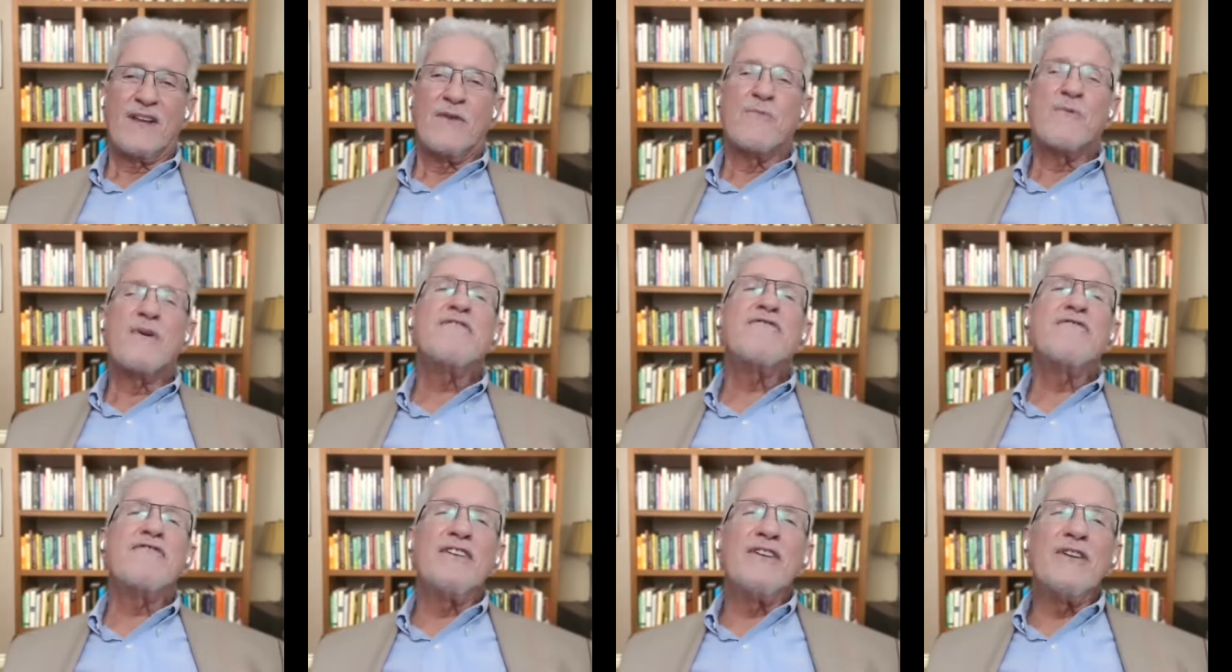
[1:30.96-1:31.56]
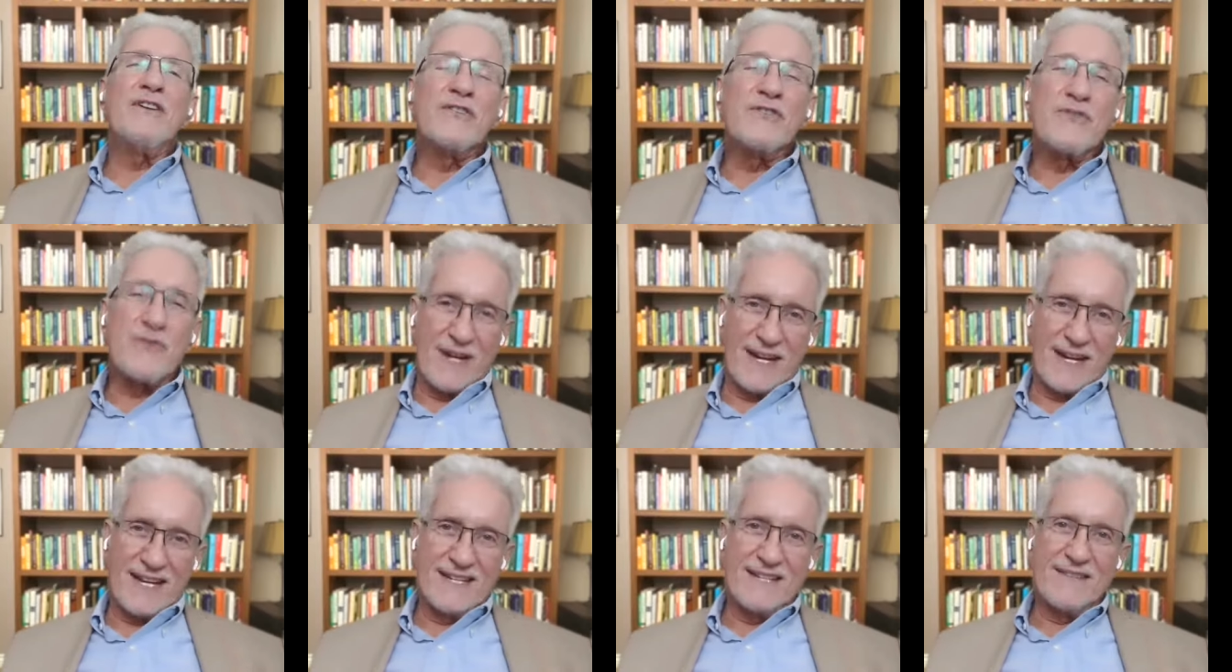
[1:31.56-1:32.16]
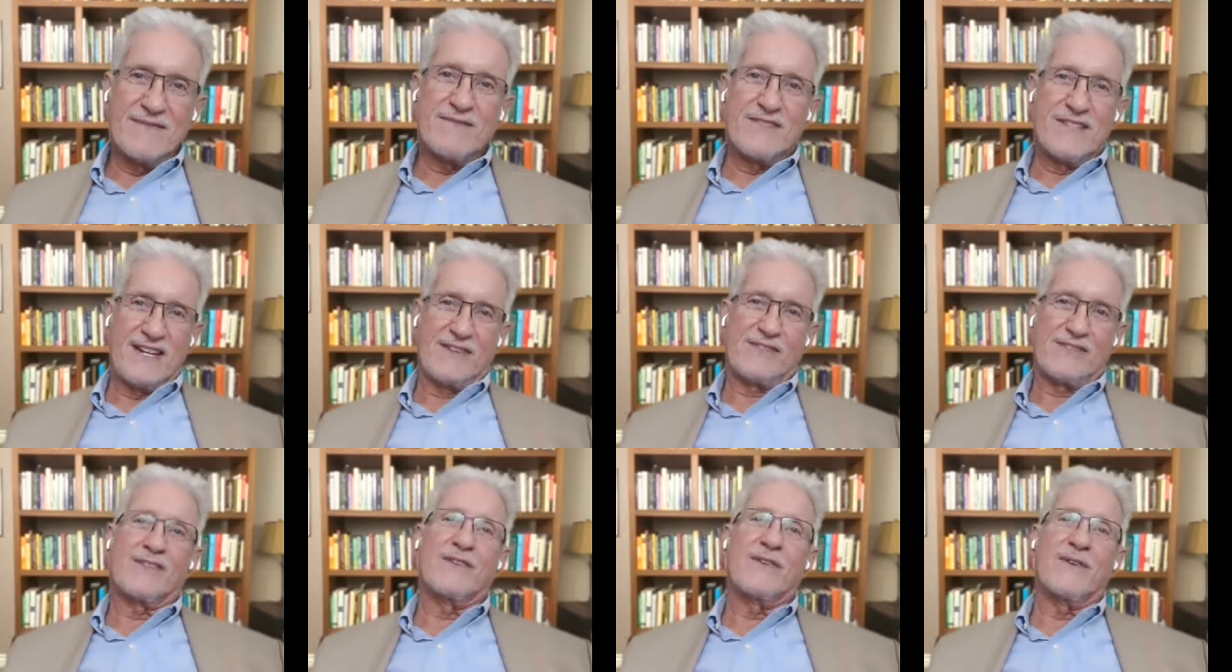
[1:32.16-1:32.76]
We feel dread,
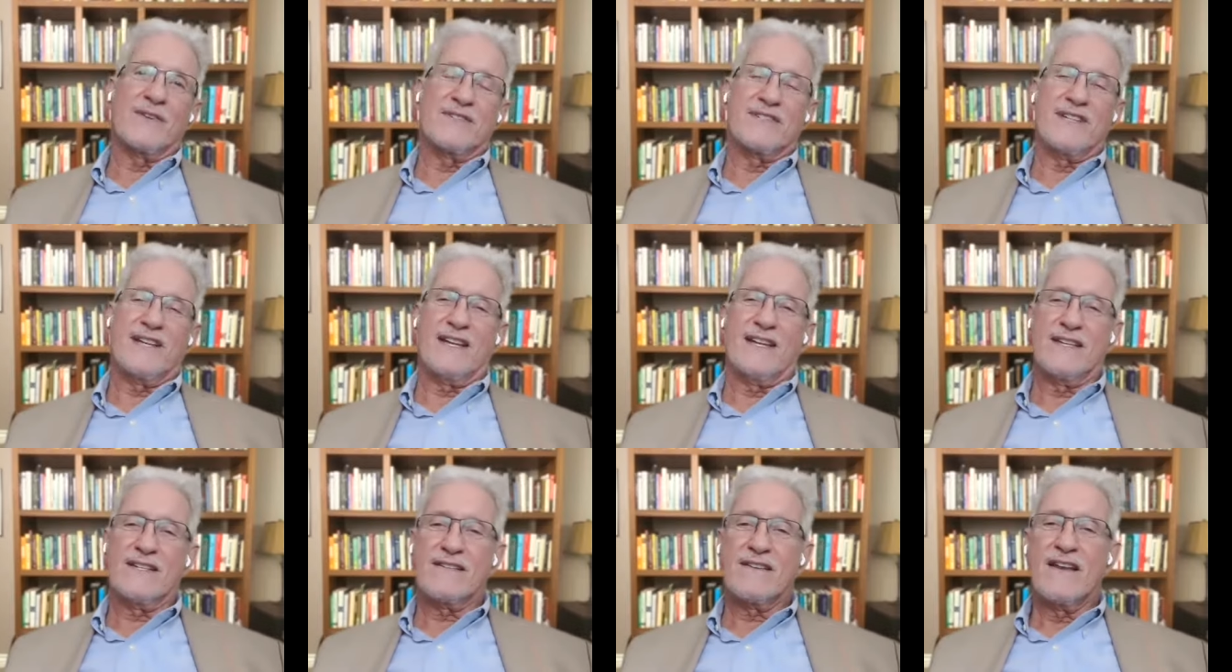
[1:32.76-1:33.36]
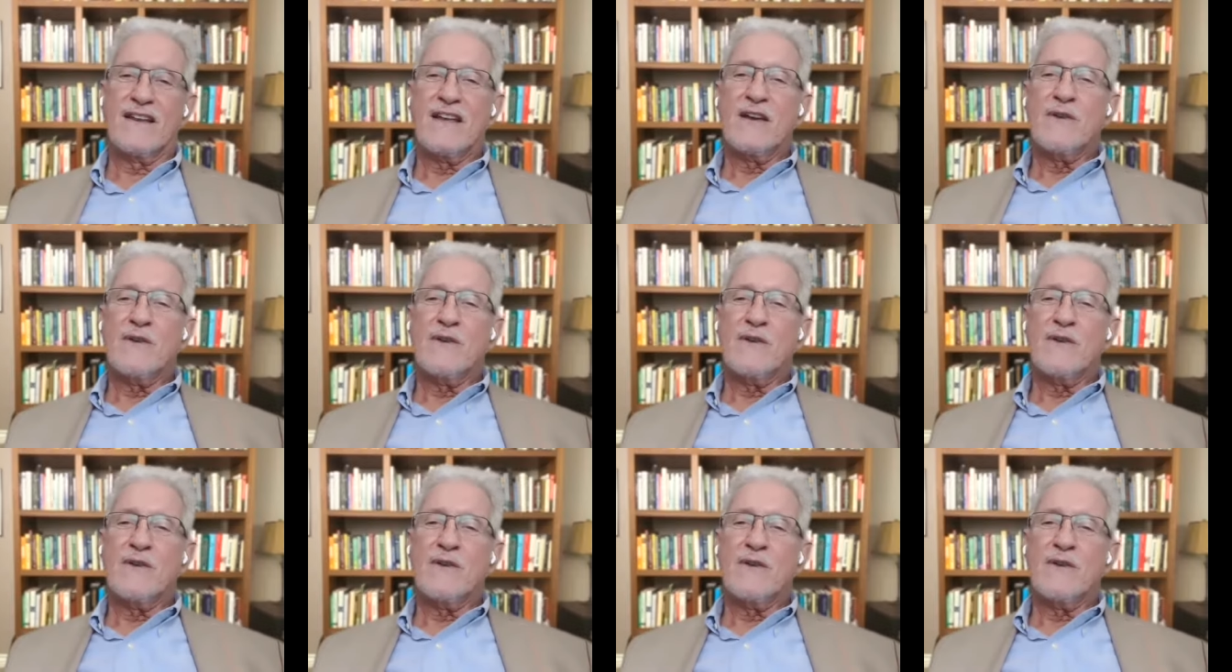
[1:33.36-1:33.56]
Kierkegaard says,